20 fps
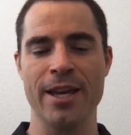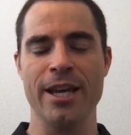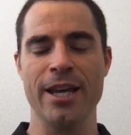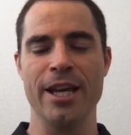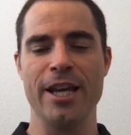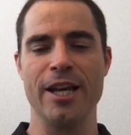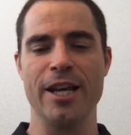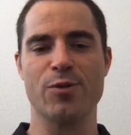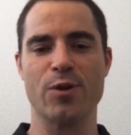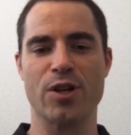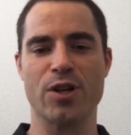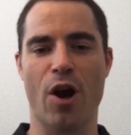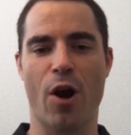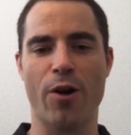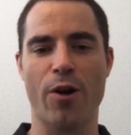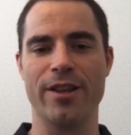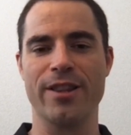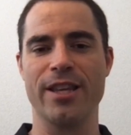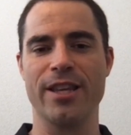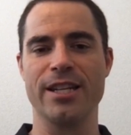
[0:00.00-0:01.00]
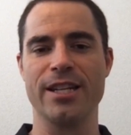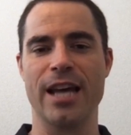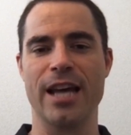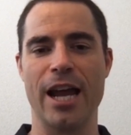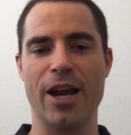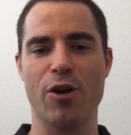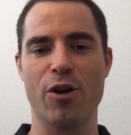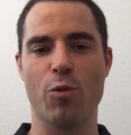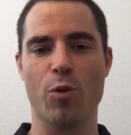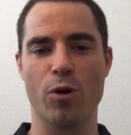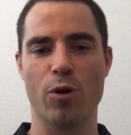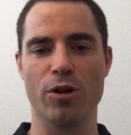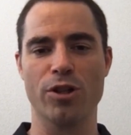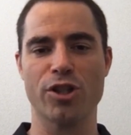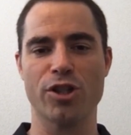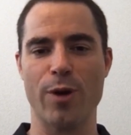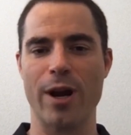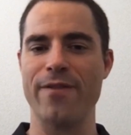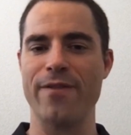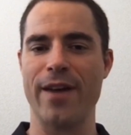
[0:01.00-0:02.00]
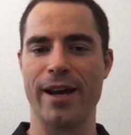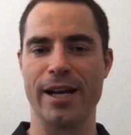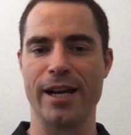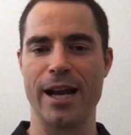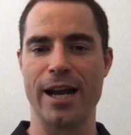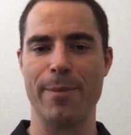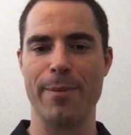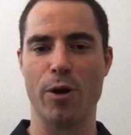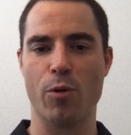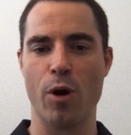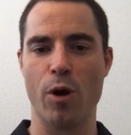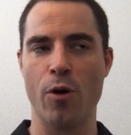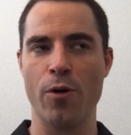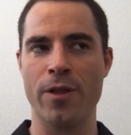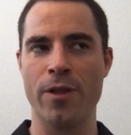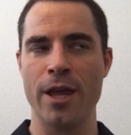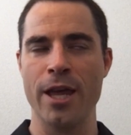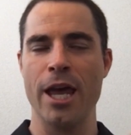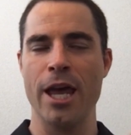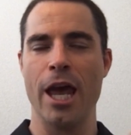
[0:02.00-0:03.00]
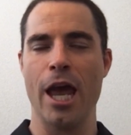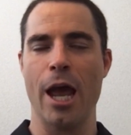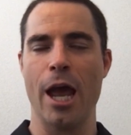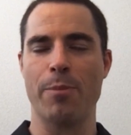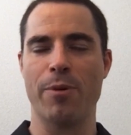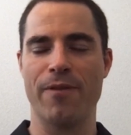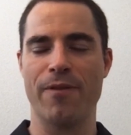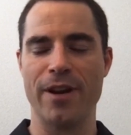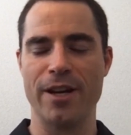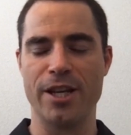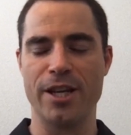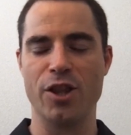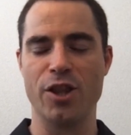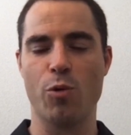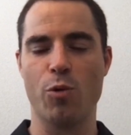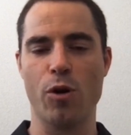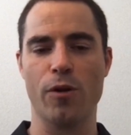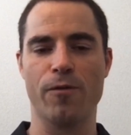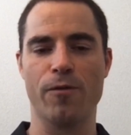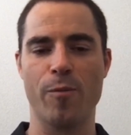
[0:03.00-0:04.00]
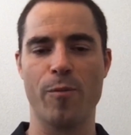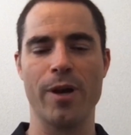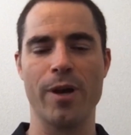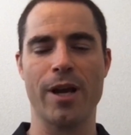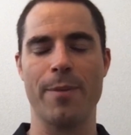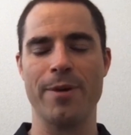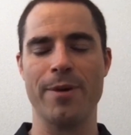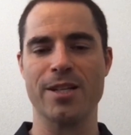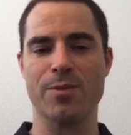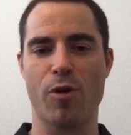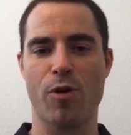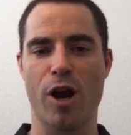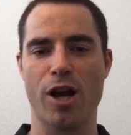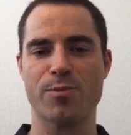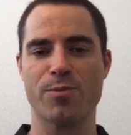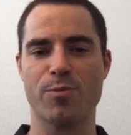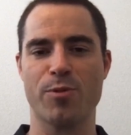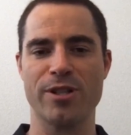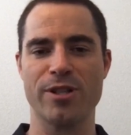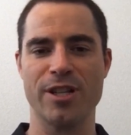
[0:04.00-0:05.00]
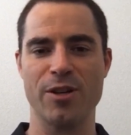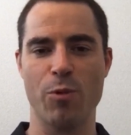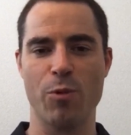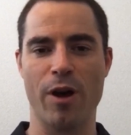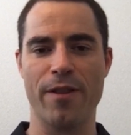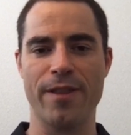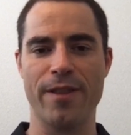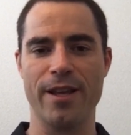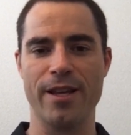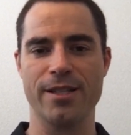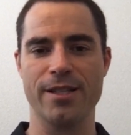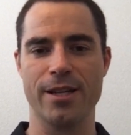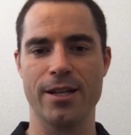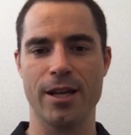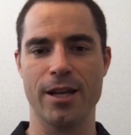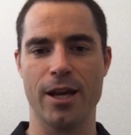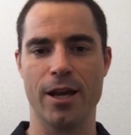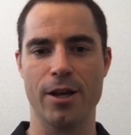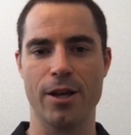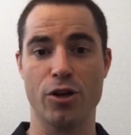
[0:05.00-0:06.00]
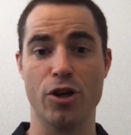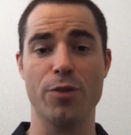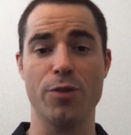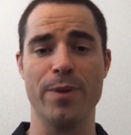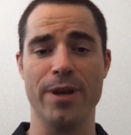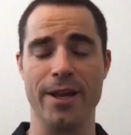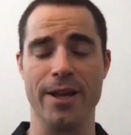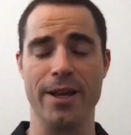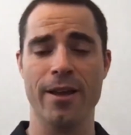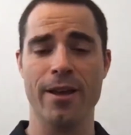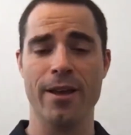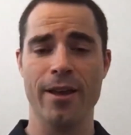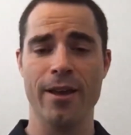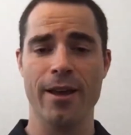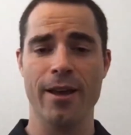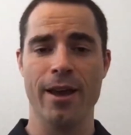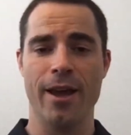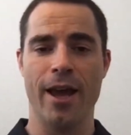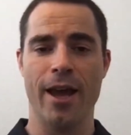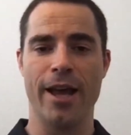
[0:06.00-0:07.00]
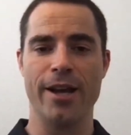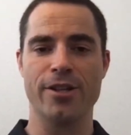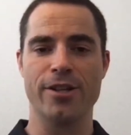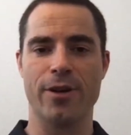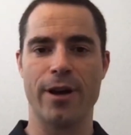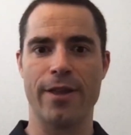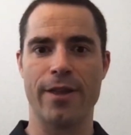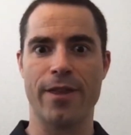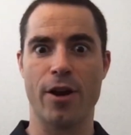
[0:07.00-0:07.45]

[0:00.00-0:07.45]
is retarding the entire world's rate of economic growth and preventing the world from becoming as prosperous and wealthy as it could be. And so I thought,